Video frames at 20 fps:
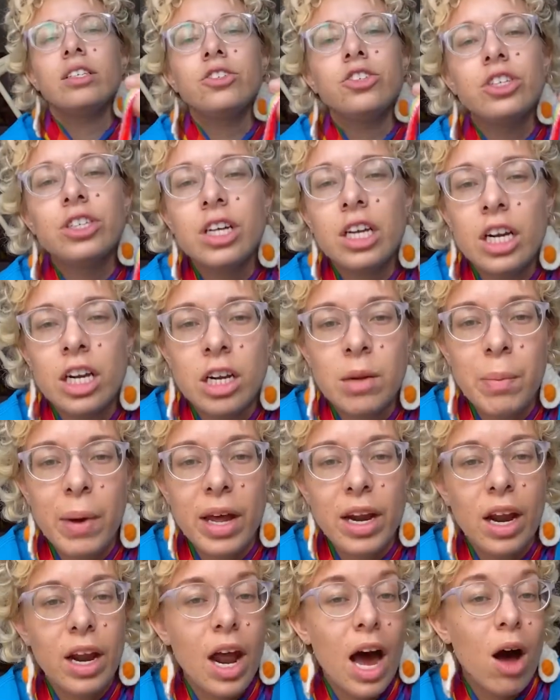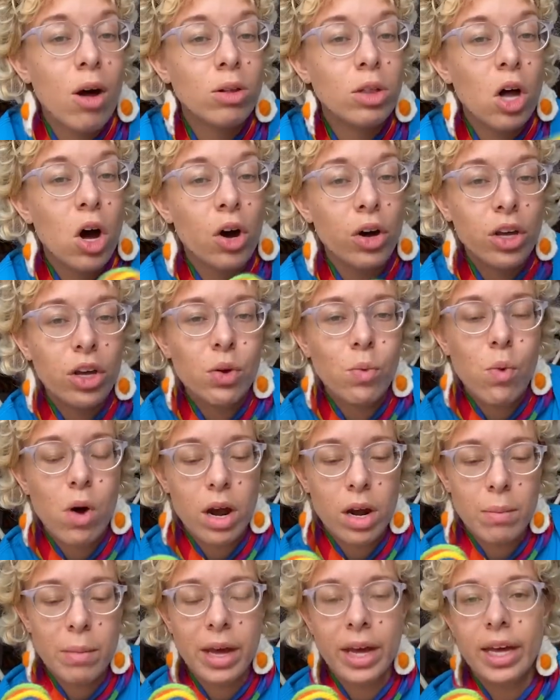is just gonna depend on how long you
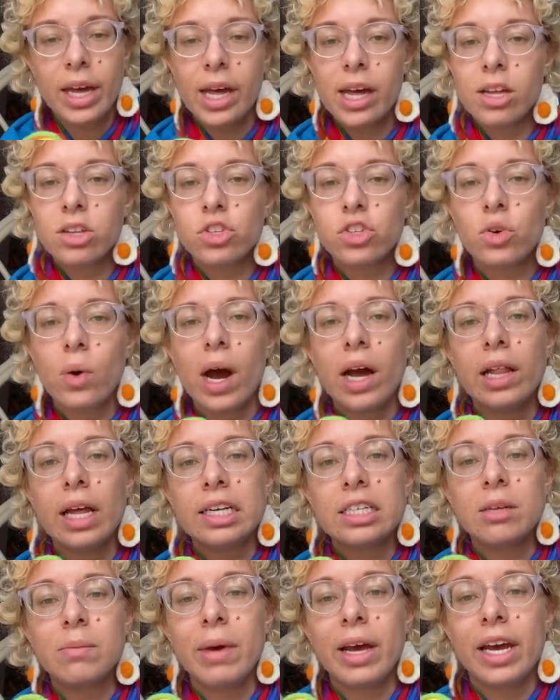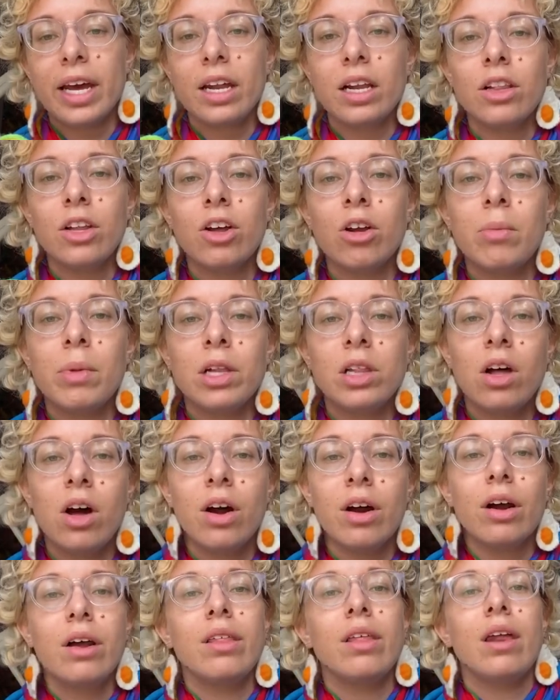wanna make it. So I like to make it a little bit
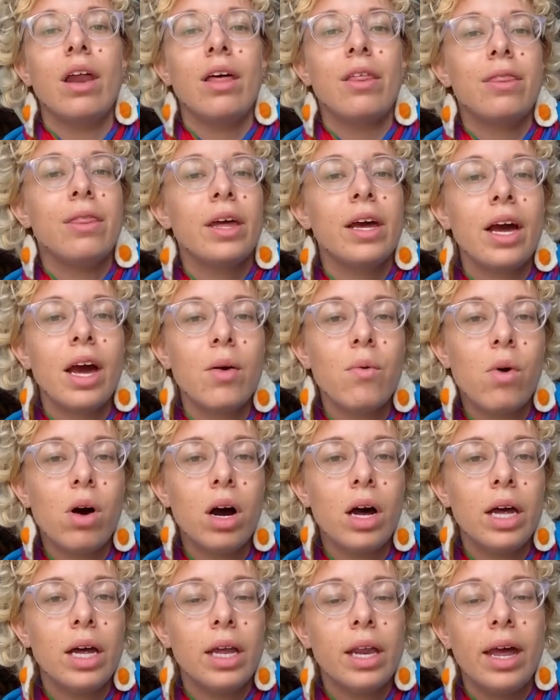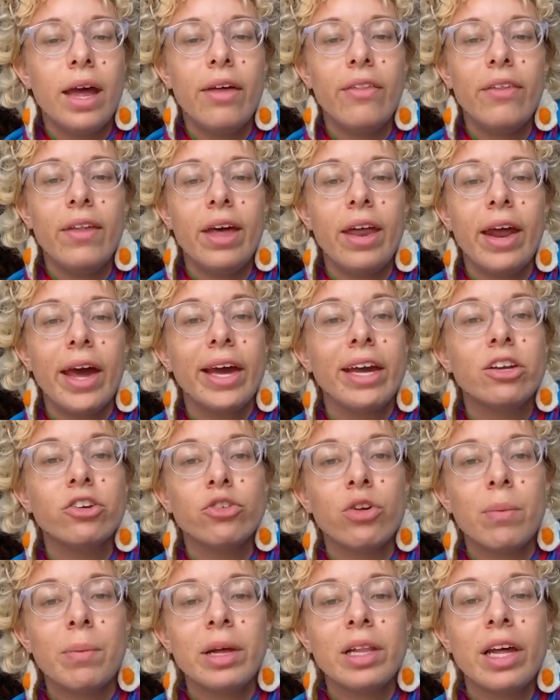longer than I think I want, and then I can
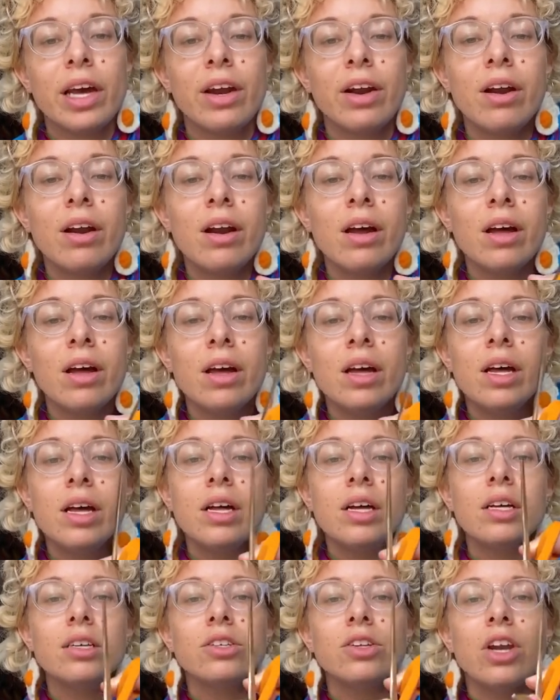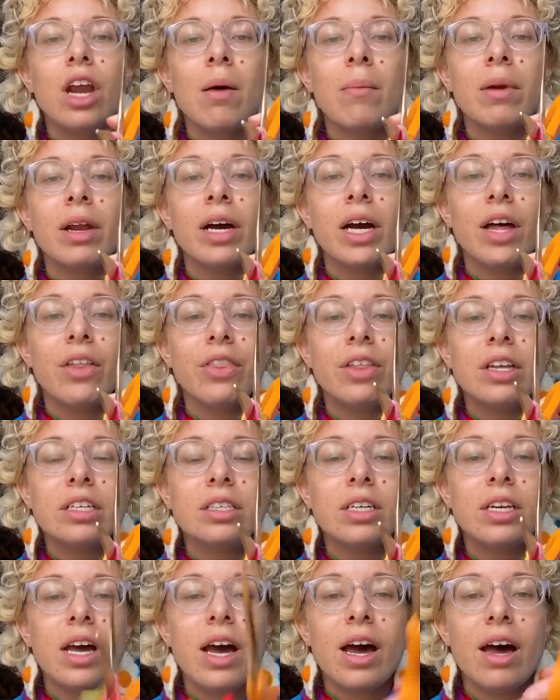trim it later. So now I'm gonna cut this
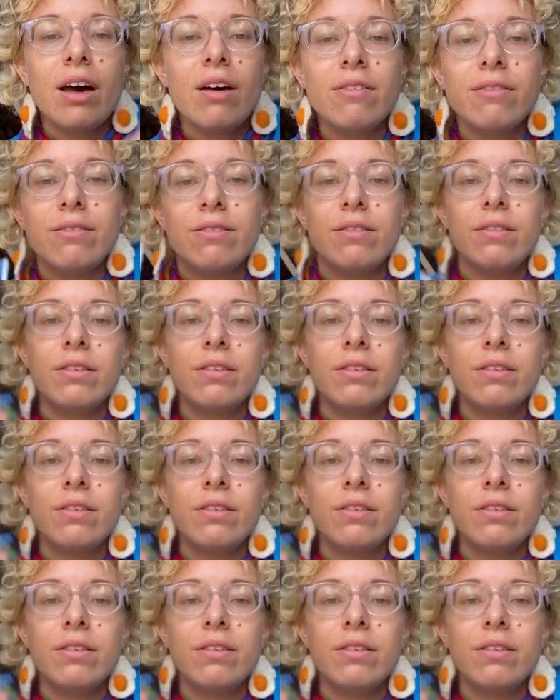in half,